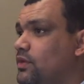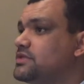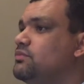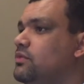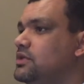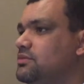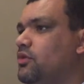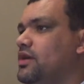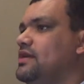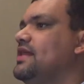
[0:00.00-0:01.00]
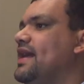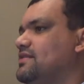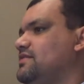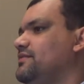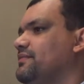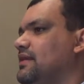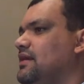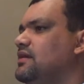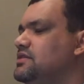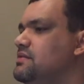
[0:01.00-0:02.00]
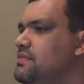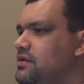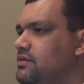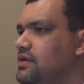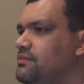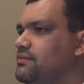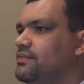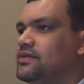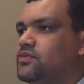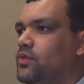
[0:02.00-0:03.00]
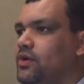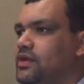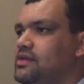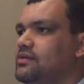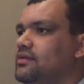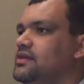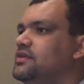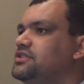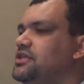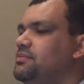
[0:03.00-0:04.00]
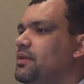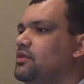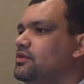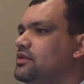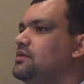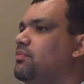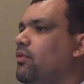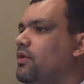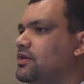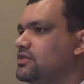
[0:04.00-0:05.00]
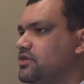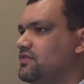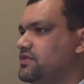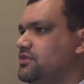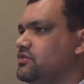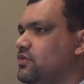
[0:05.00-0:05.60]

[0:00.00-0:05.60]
was much more than that. Team building, networking, leadership, and other important soft skills